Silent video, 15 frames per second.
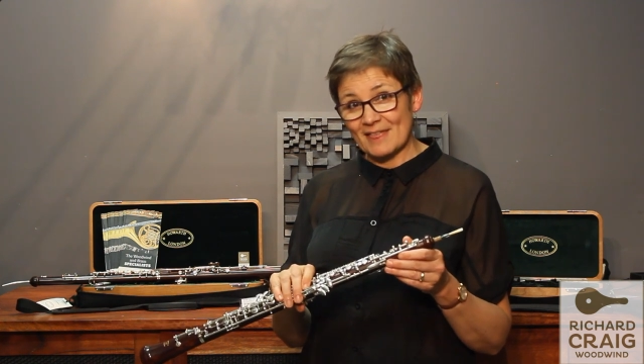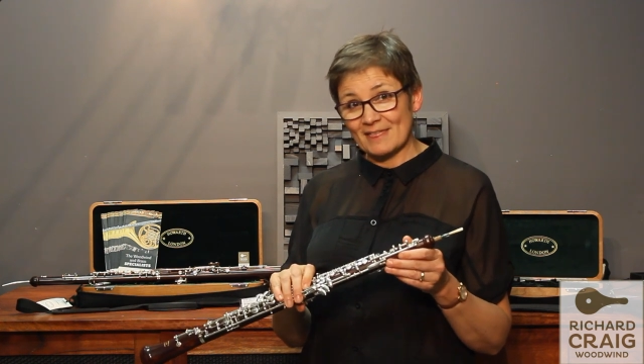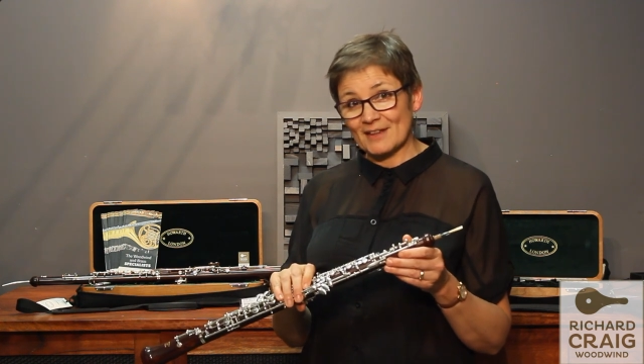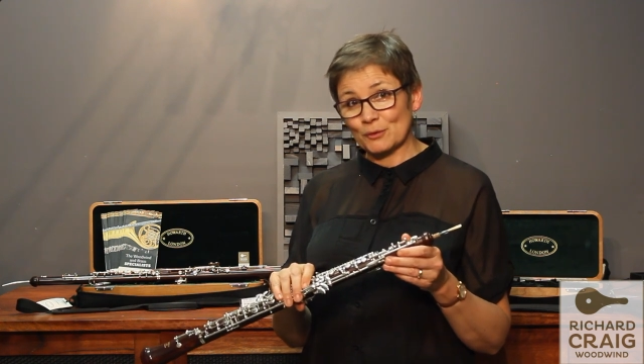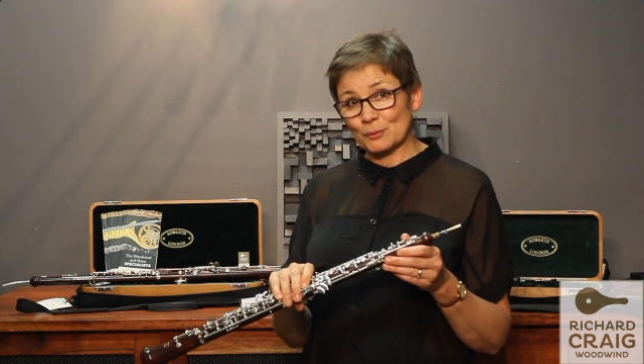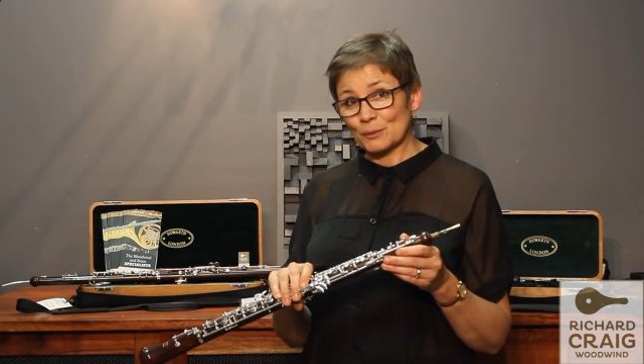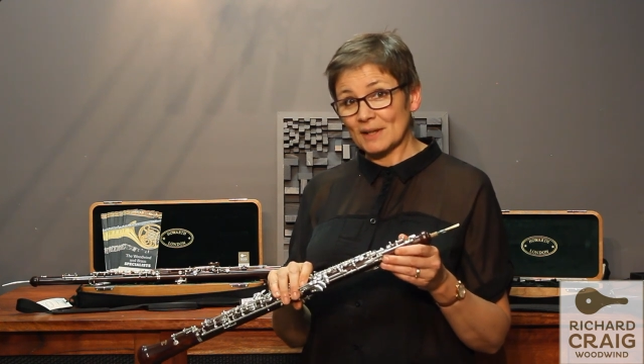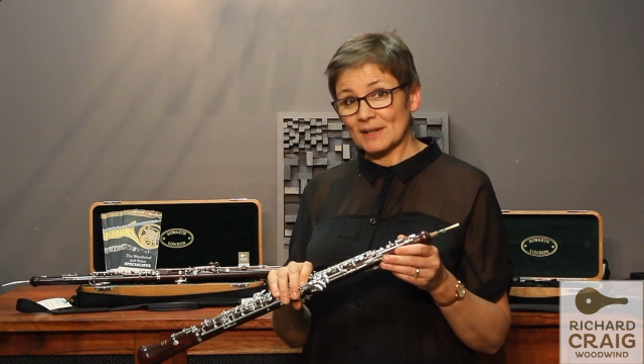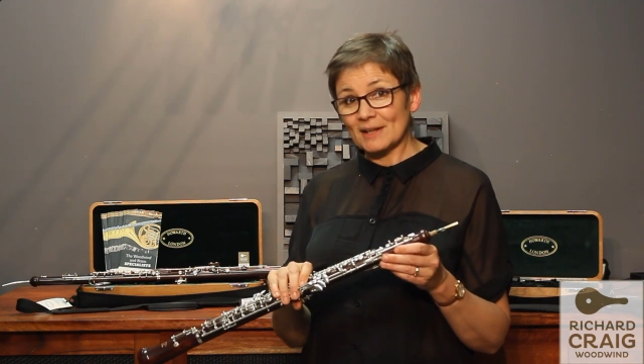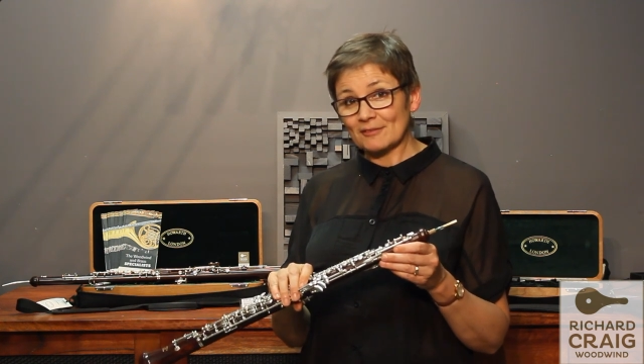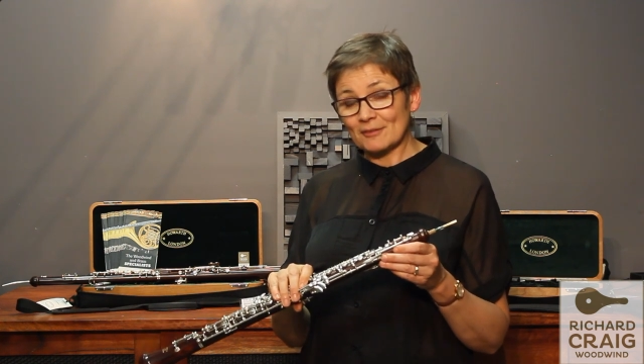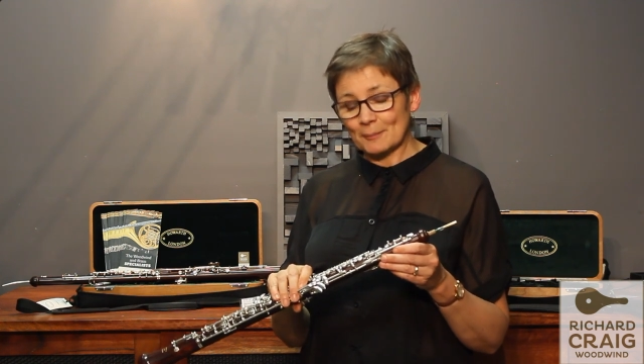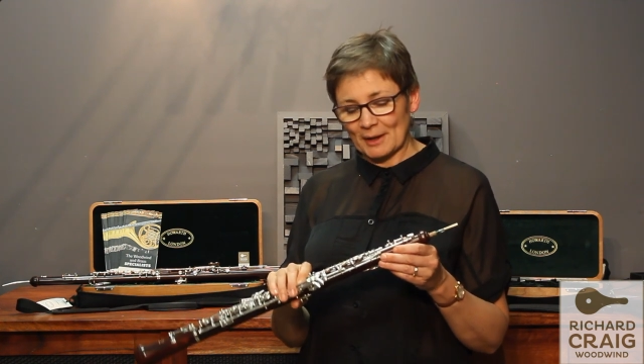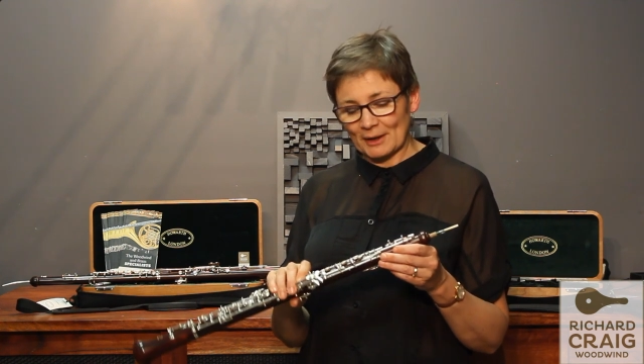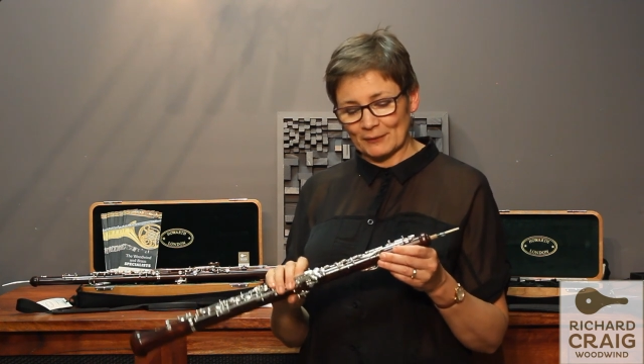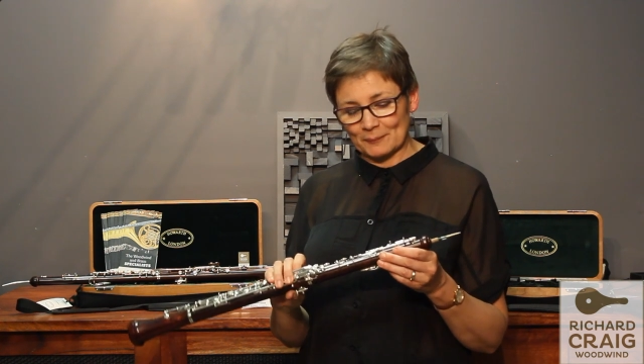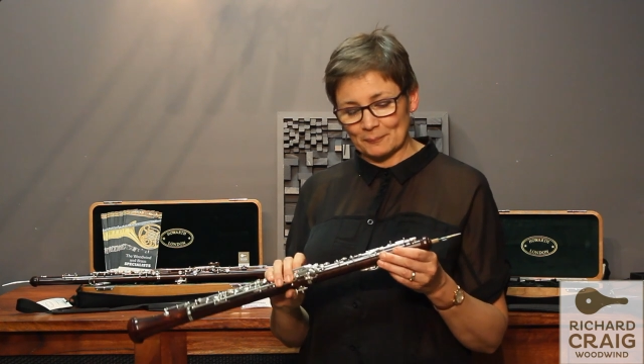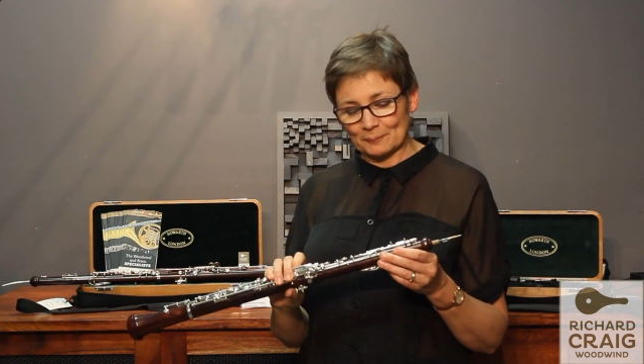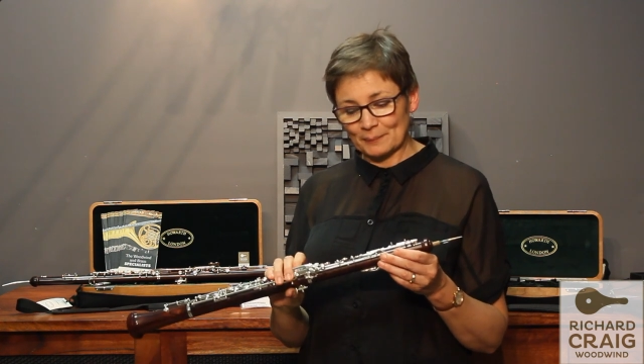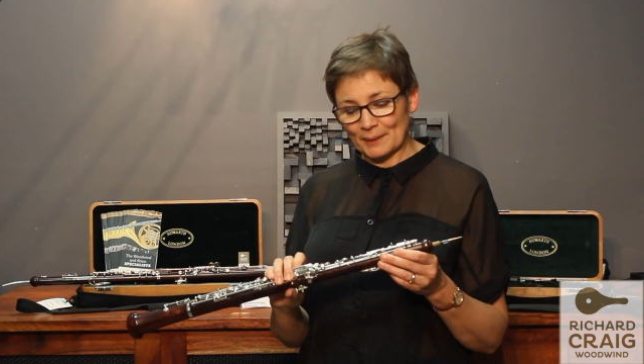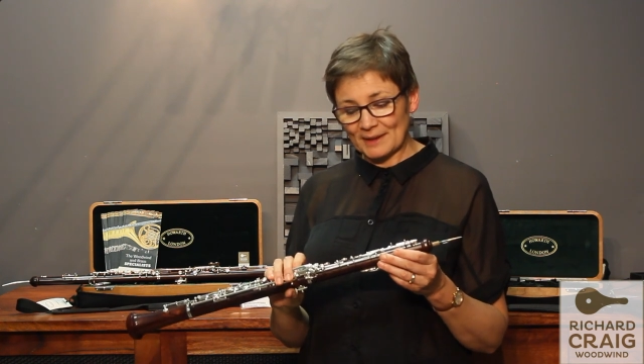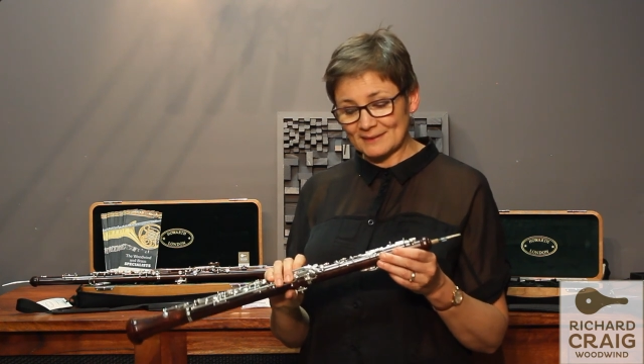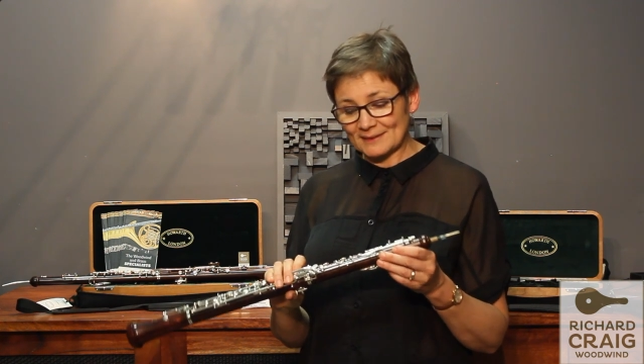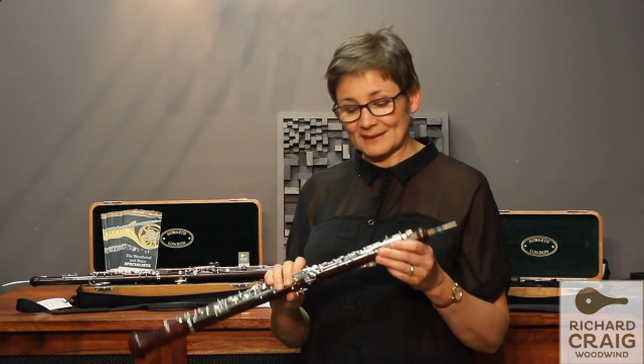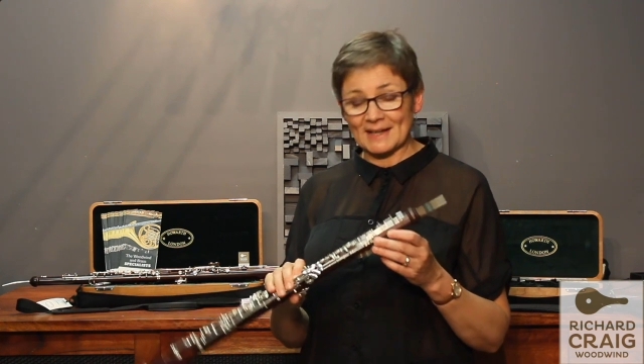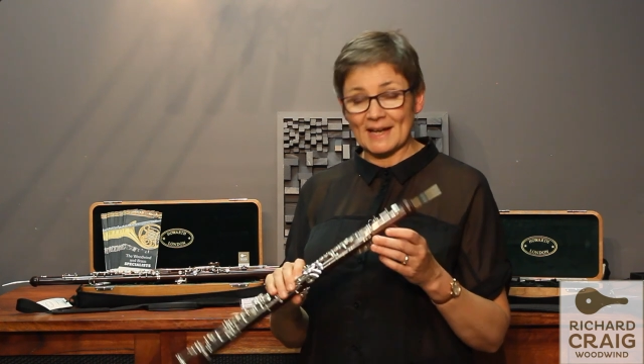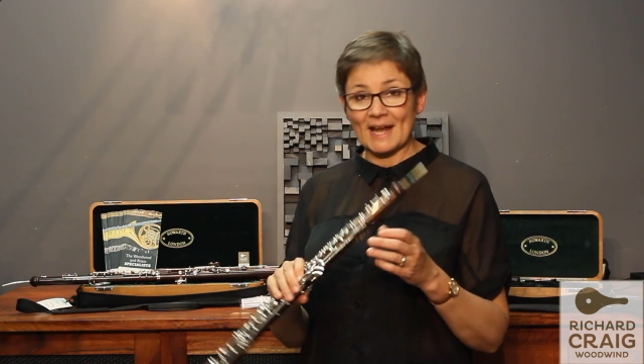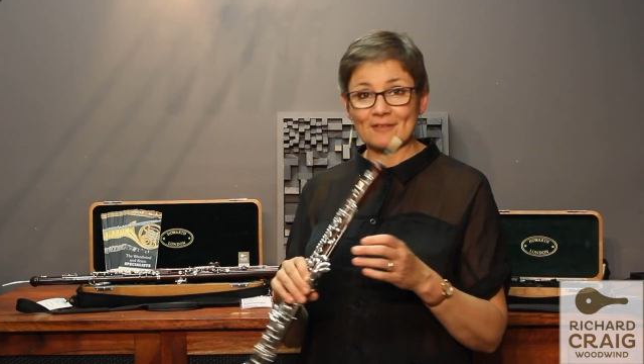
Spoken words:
That's what I love about them. Basically,